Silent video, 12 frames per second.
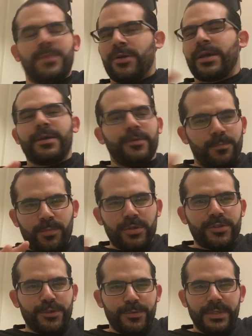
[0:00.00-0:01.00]
okay,
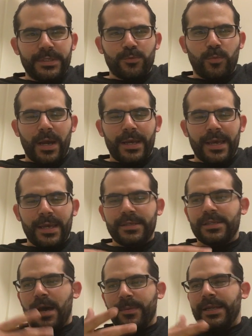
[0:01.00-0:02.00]
BookTube is YA
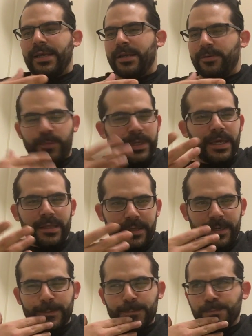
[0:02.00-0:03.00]
dominated. We get
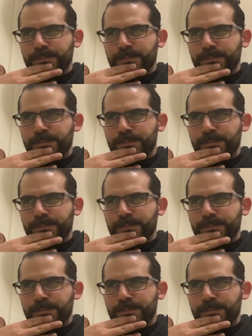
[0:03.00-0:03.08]
that.